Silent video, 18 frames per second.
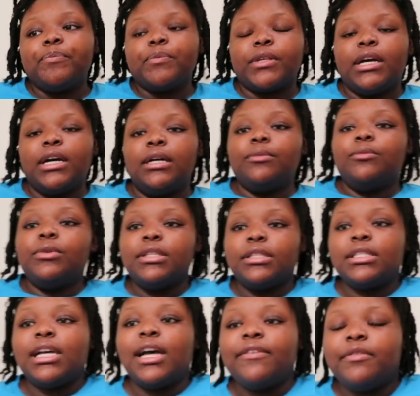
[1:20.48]
when
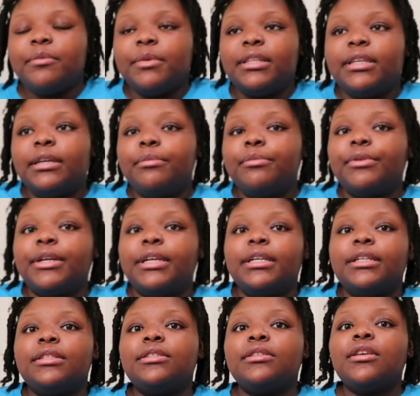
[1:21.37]
it's time for me to get
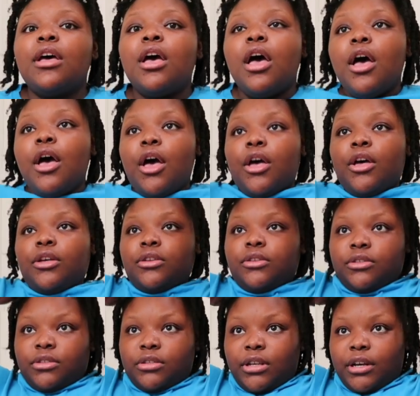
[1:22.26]
braids.
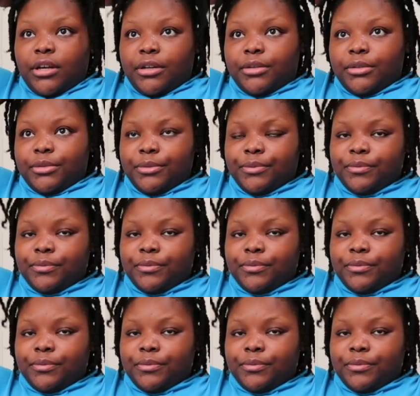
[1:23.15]
So